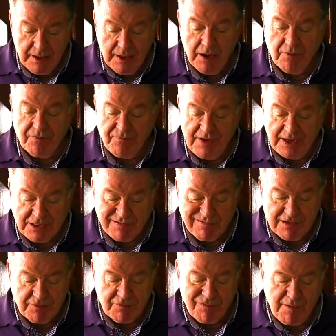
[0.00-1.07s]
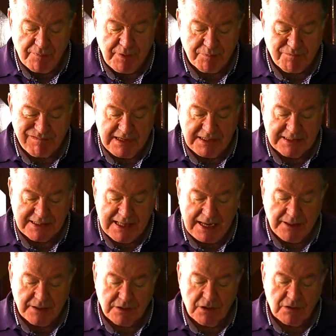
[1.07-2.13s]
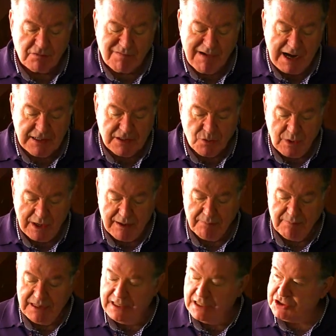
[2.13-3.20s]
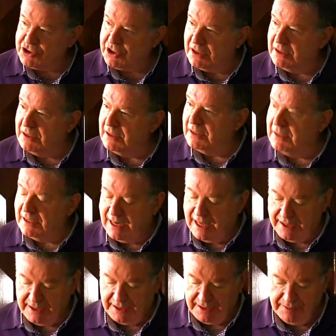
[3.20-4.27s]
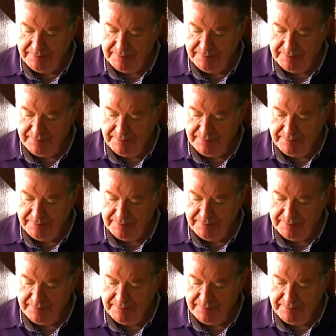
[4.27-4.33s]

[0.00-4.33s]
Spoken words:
a veteran from the pre-state right-wing militia Lehi.